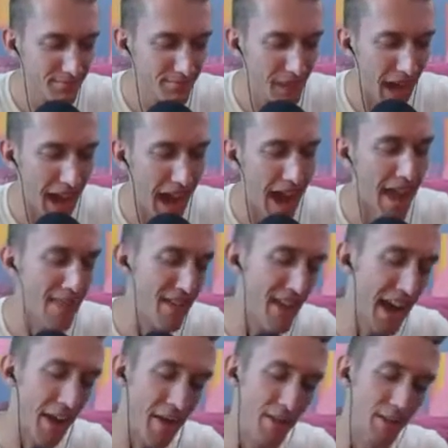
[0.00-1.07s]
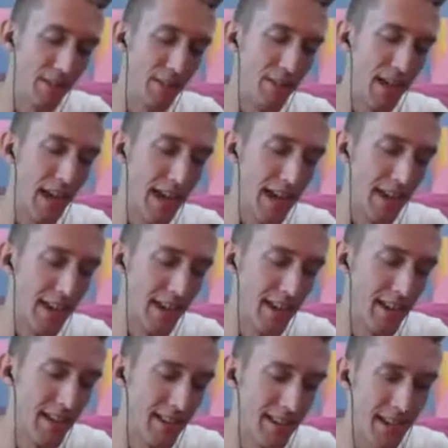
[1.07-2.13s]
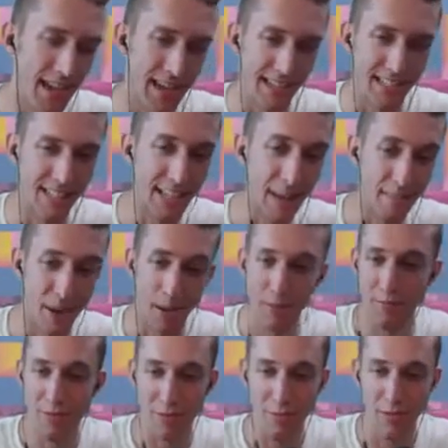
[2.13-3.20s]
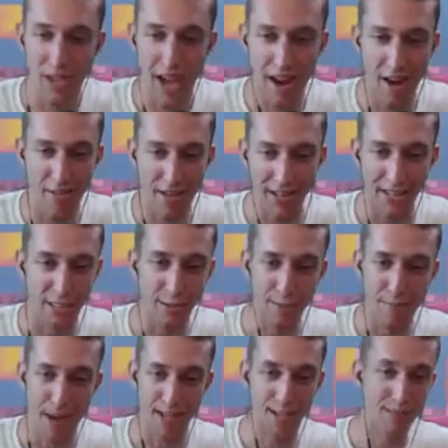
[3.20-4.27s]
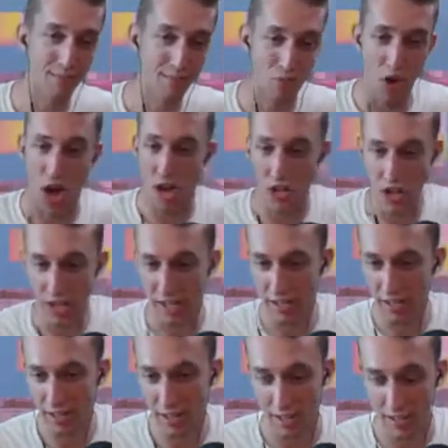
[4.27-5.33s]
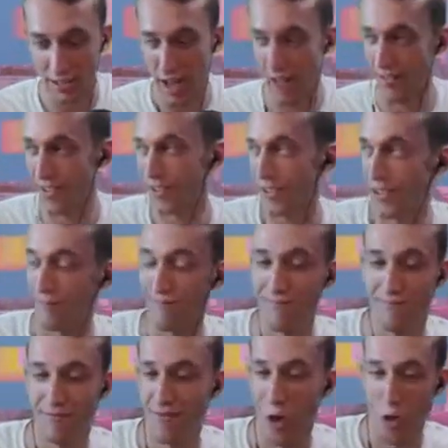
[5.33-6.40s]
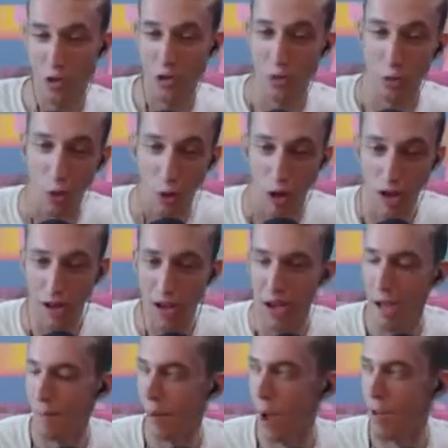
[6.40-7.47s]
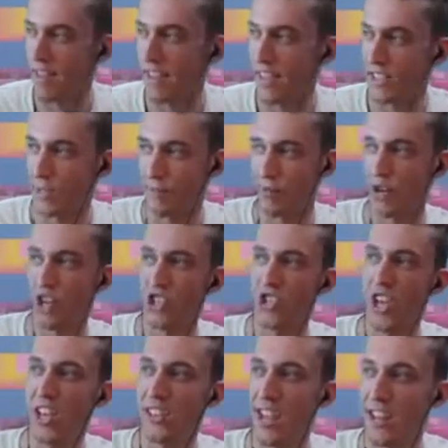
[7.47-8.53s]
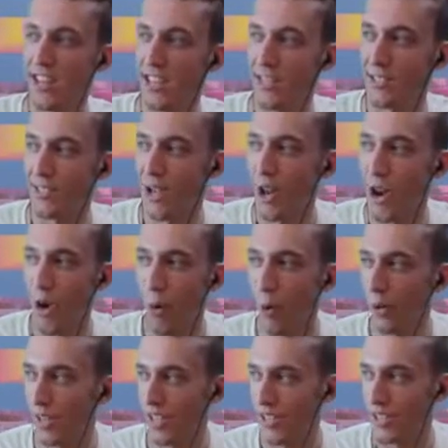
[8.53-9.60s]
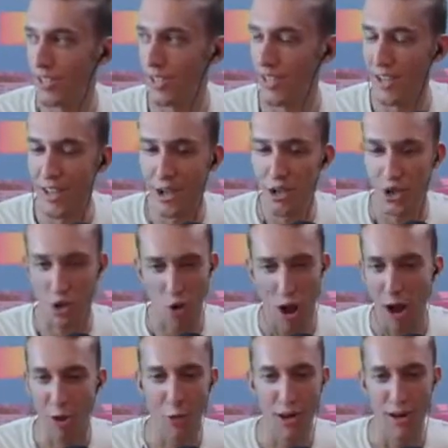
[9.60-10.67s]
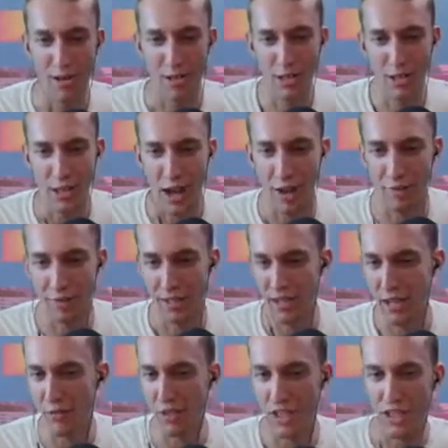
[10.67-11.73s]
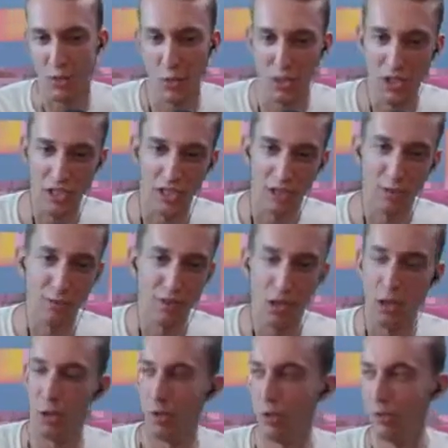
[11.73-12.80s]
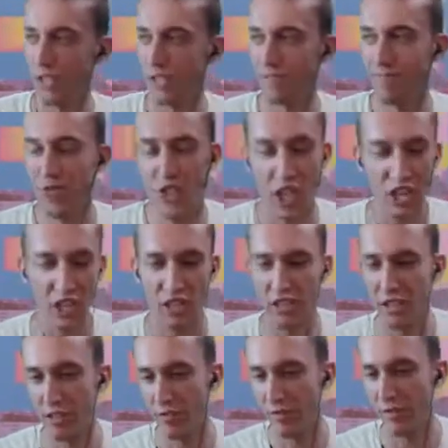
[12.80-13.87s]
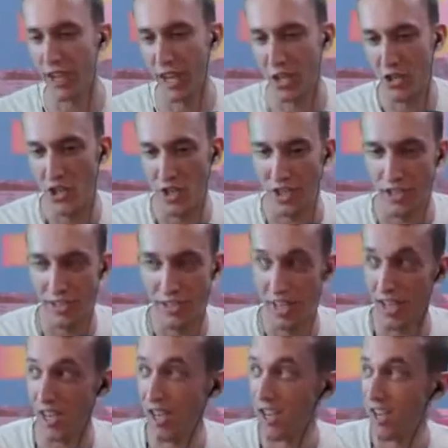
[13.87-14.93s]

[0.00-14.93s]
I think ERYS is a step up from Sire. I think it's his best project. It's obviously far too long, but I think I just appreciate that he's willing to try weird stuff. Like, he really switches his flows, he changes his inflections, he